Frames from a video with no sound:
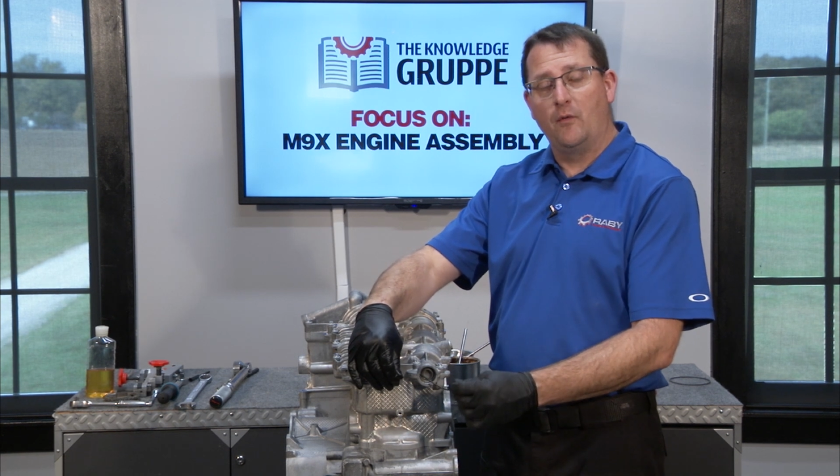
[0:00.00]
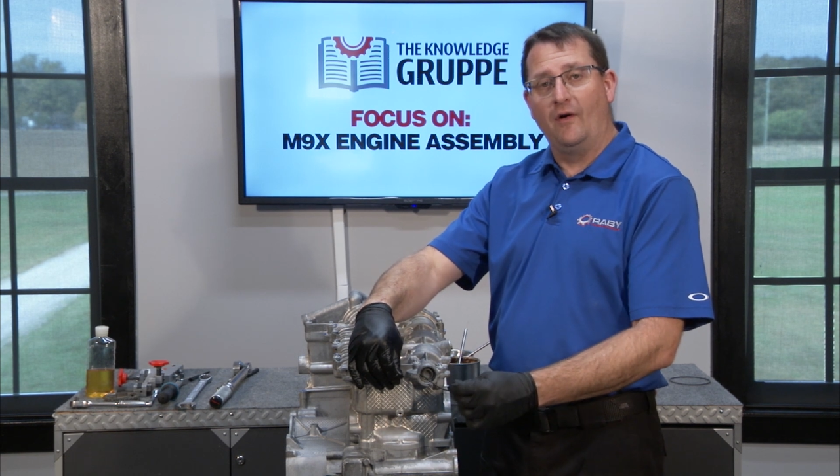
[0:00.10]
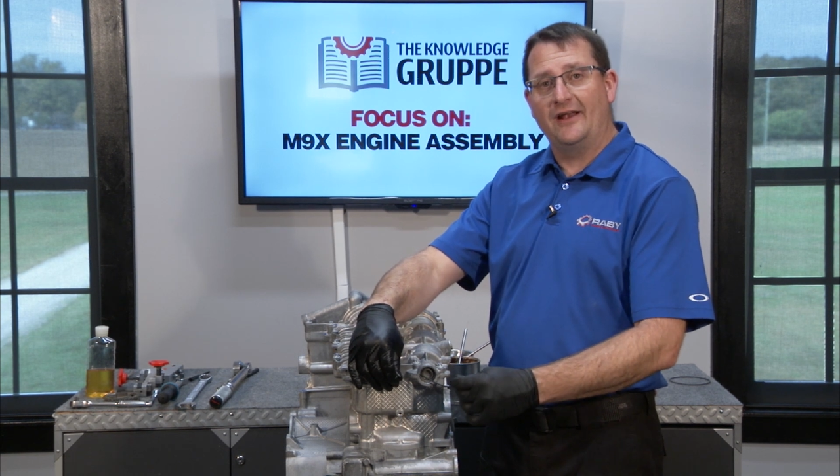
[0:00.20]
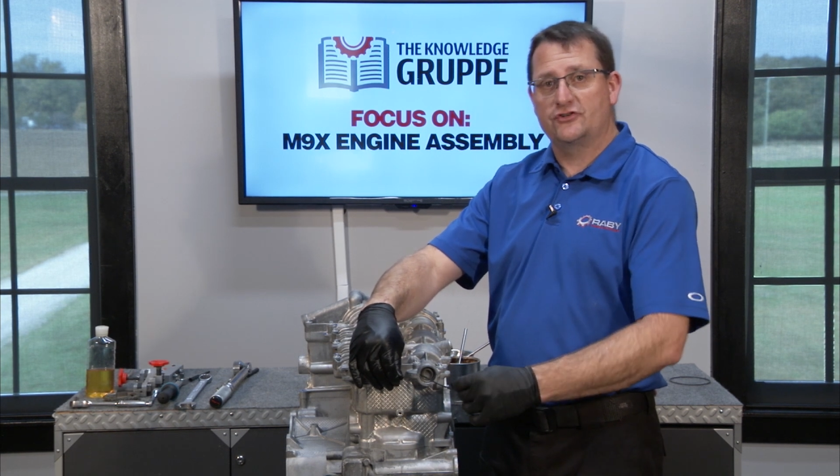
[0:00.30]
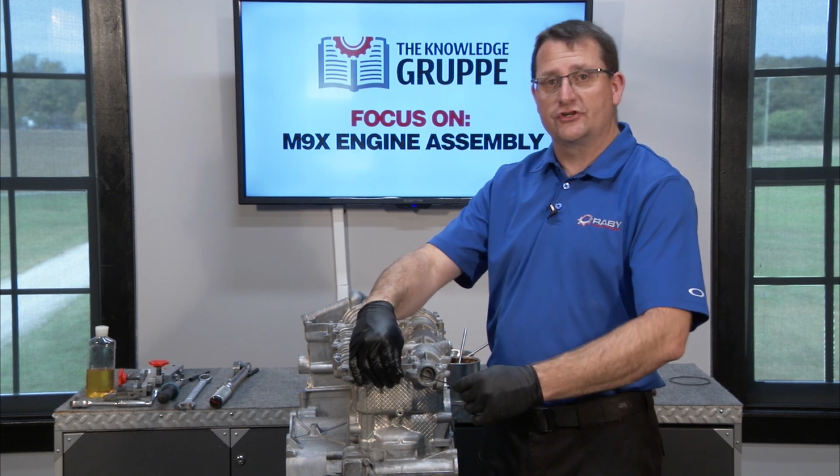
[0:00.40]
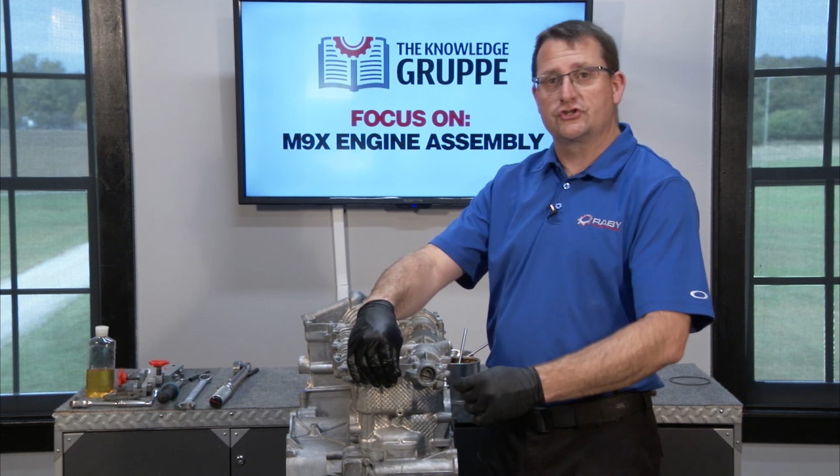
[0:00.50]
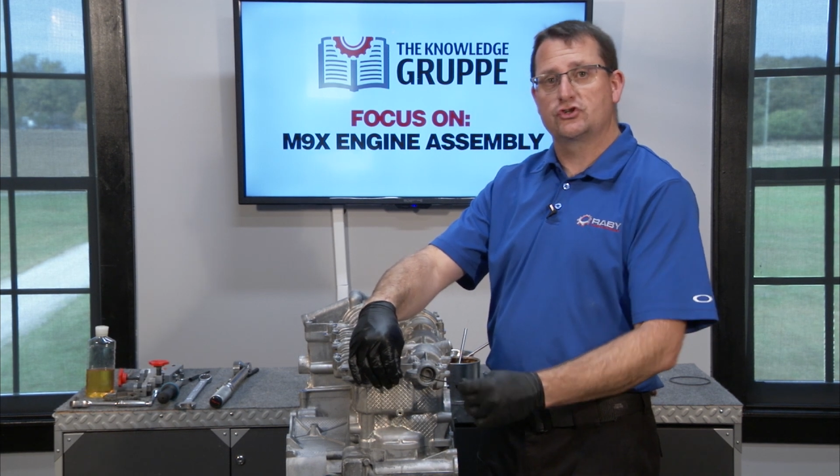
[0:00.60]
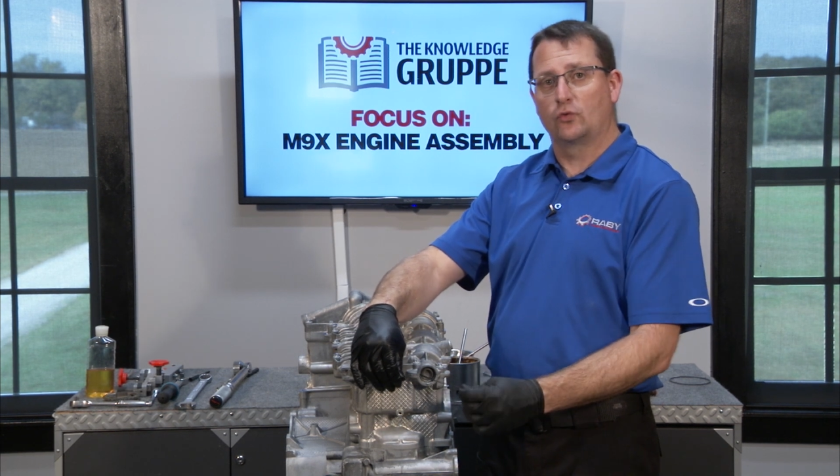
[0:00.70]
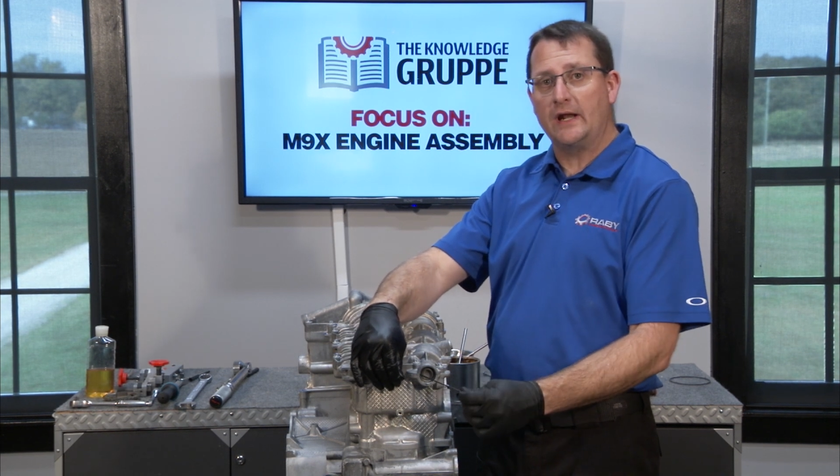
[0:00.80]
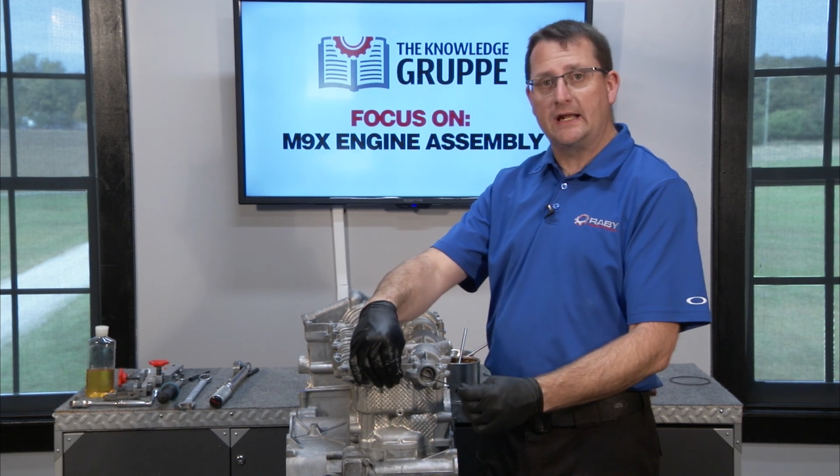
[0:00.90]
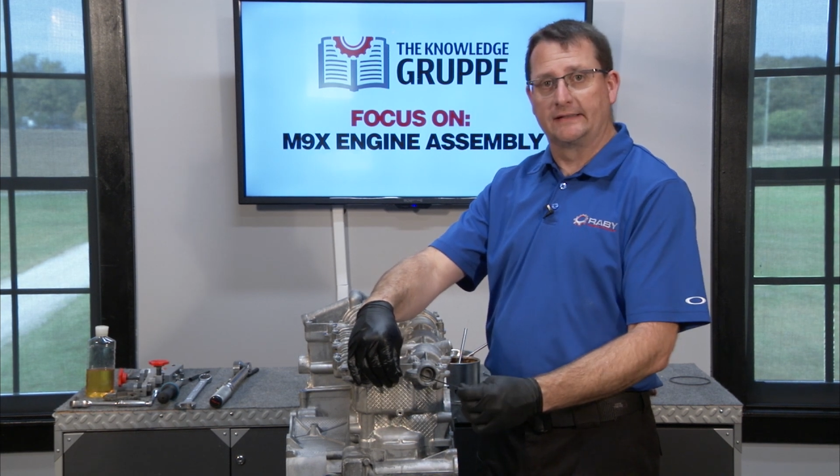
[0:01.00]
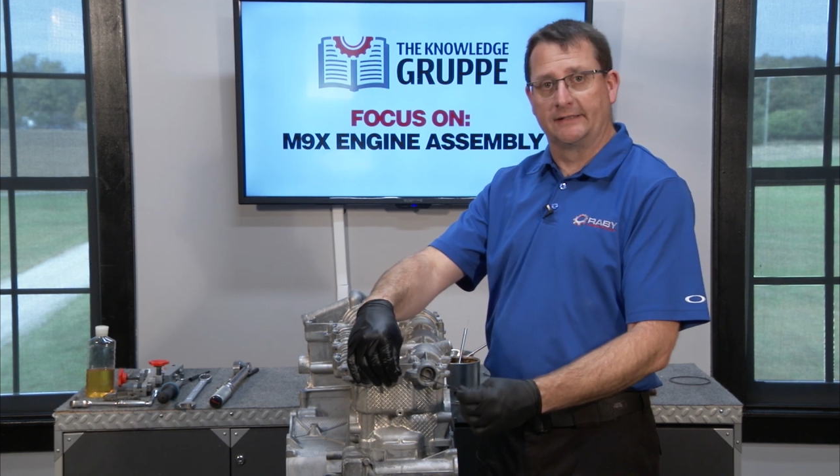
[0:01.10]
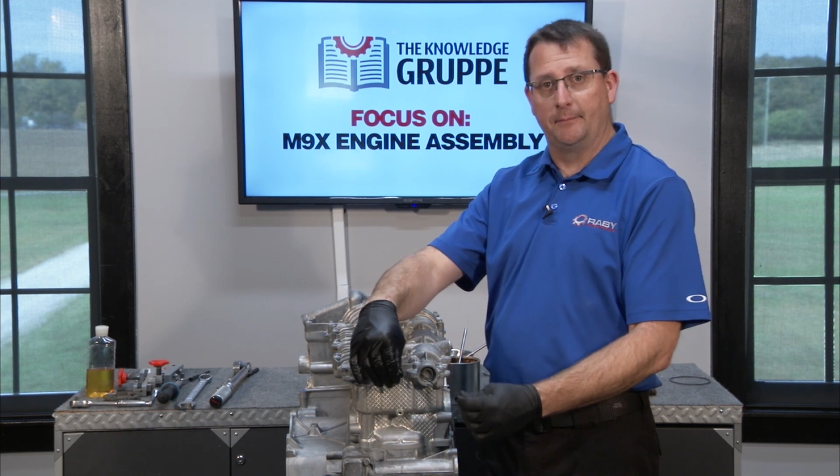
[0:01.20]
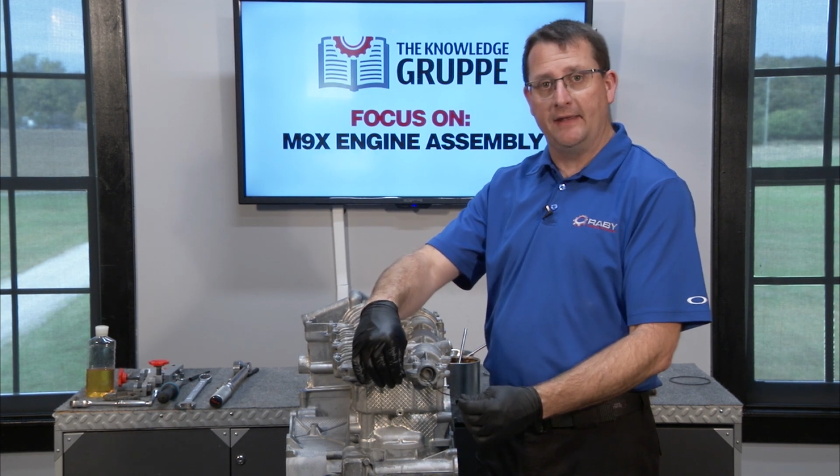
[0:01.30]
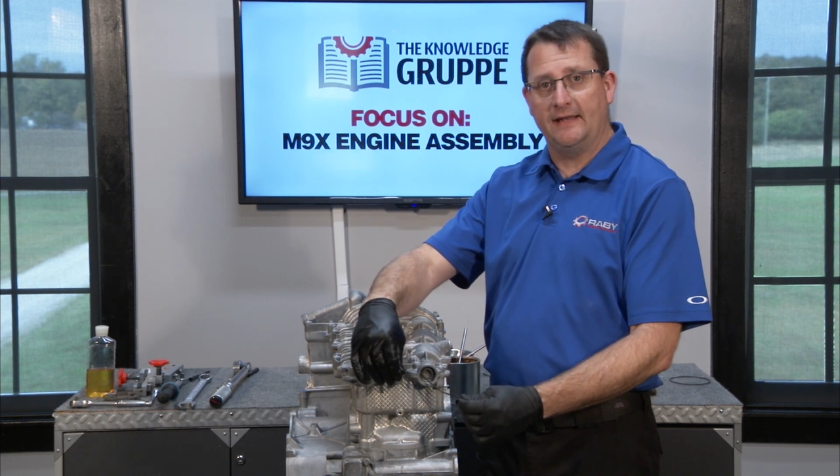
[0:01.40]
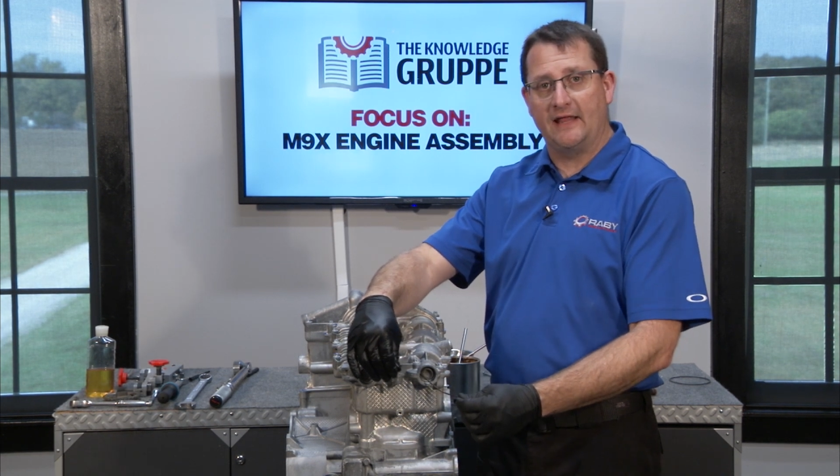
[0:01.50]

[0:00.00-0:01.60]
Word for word: will actually shrink a little bit,